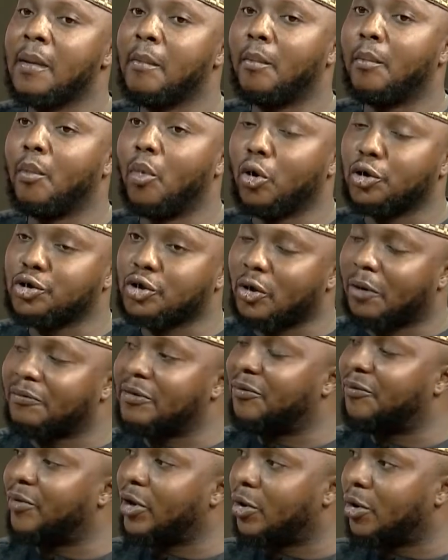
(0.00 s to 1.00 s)
most of the
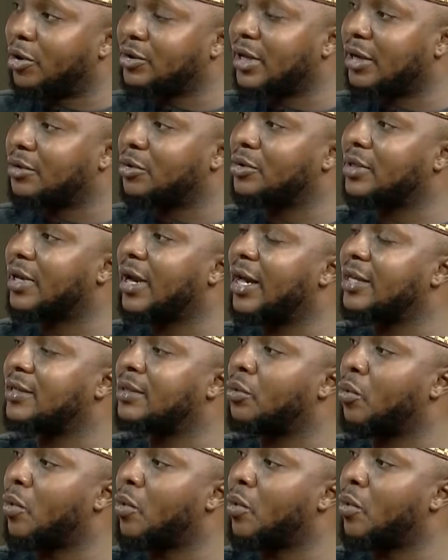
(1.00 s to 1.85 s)
figures that those guys were